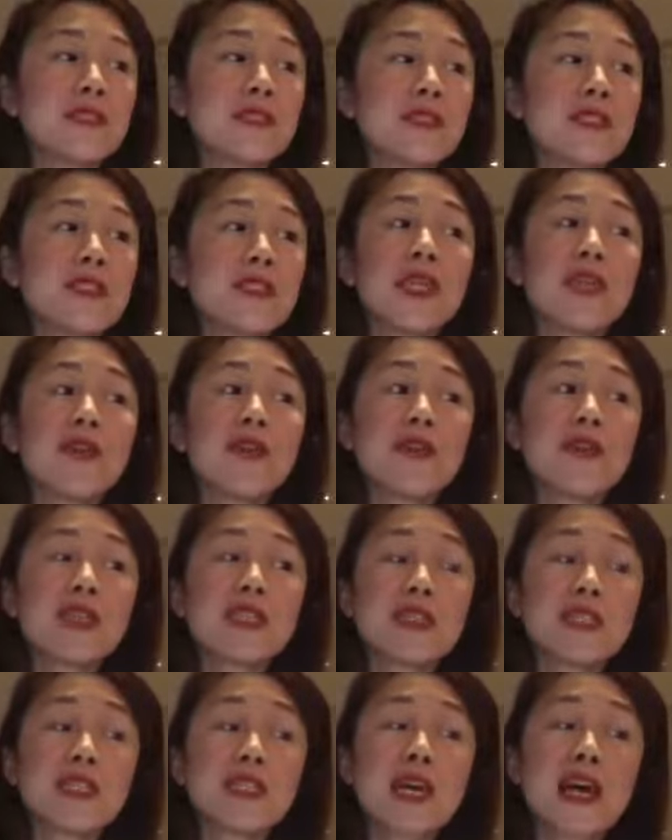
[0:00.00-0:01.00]
To nourish
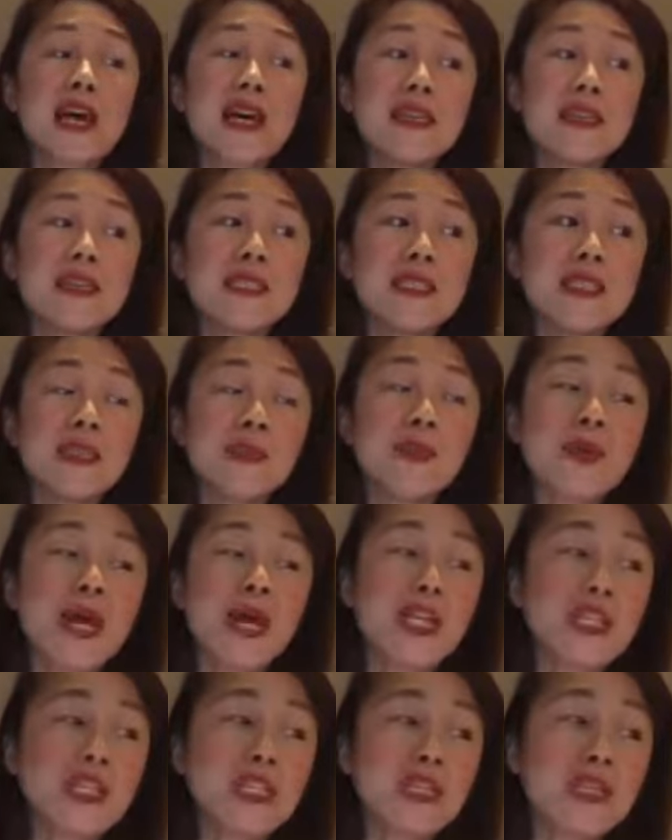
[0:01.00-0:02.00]
this kindness,
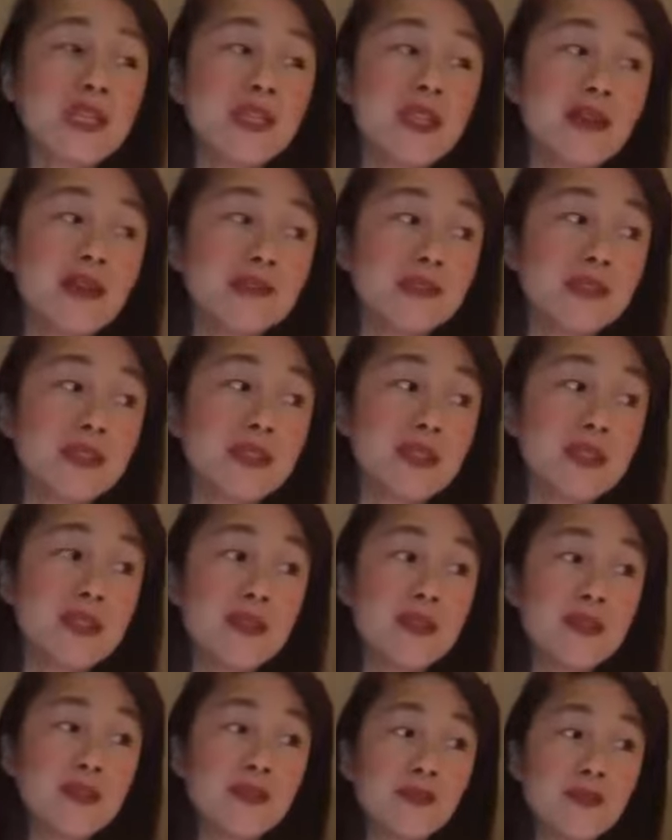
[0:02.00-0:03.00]
compassion, and love
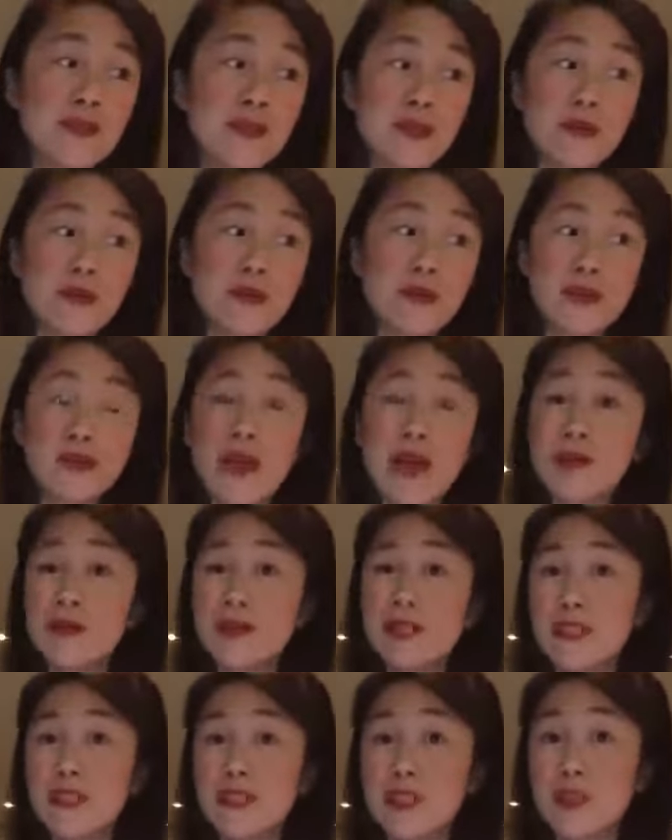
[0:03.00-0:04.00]
for those
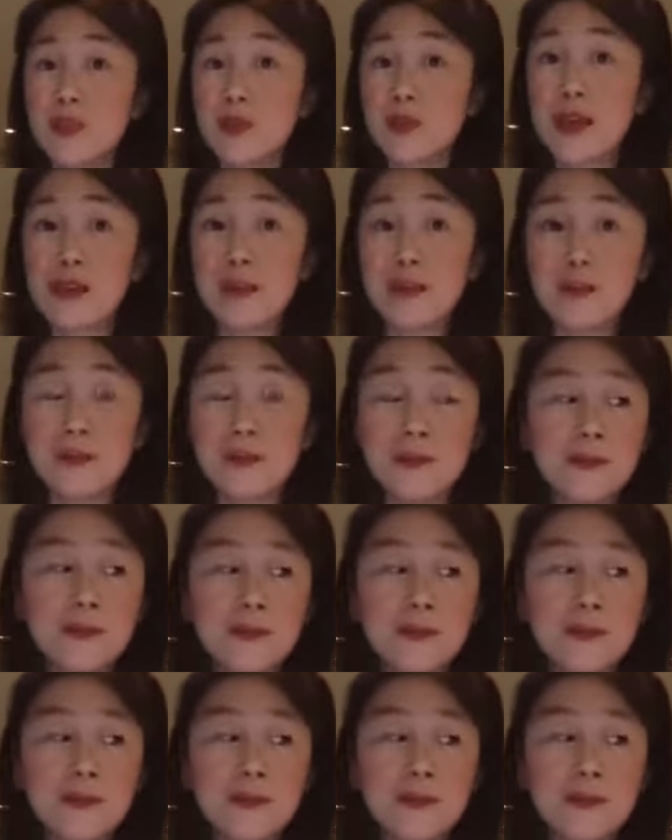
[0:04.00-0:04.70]
around us as well.